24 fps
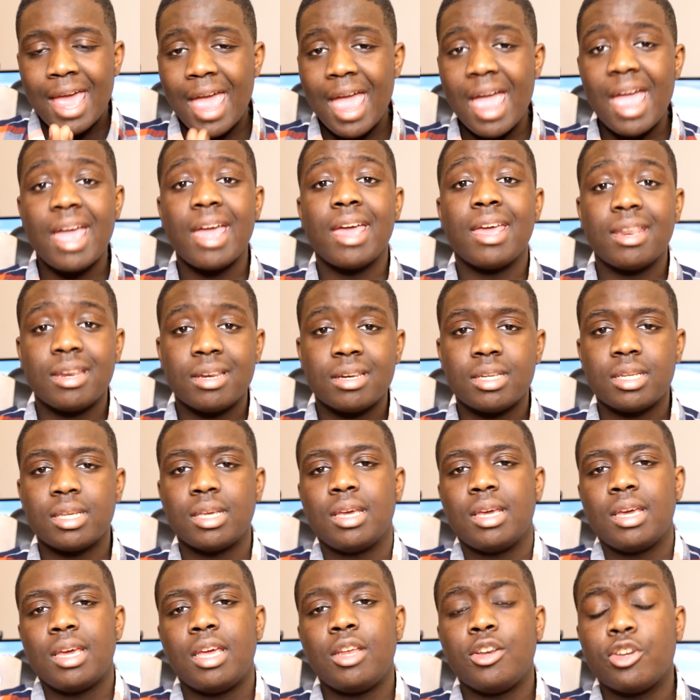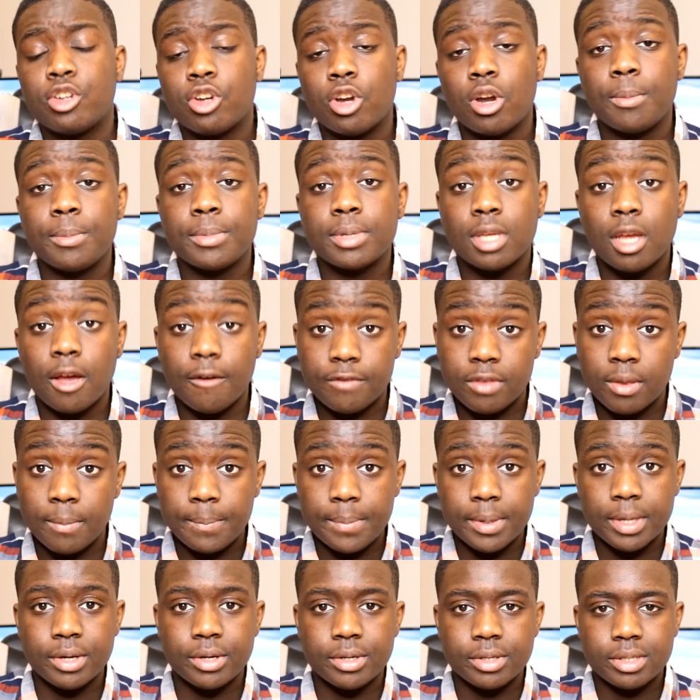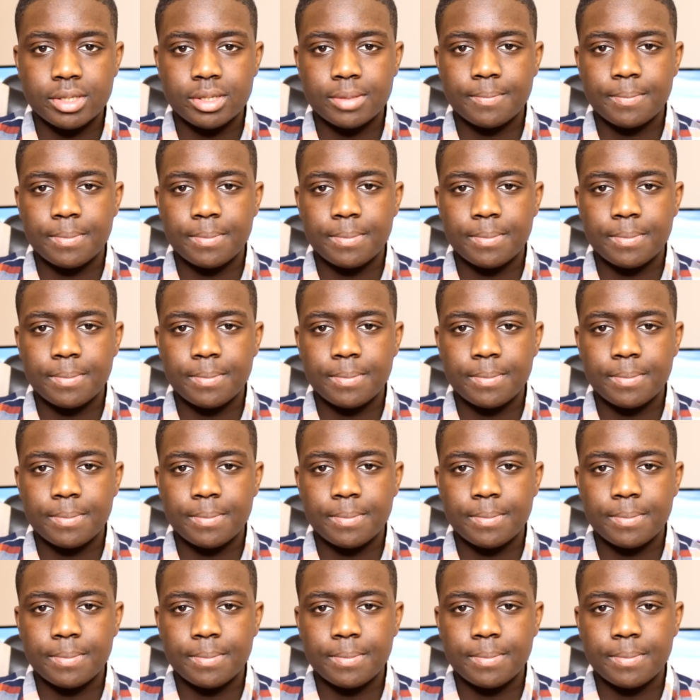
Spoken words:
end in terms of the build.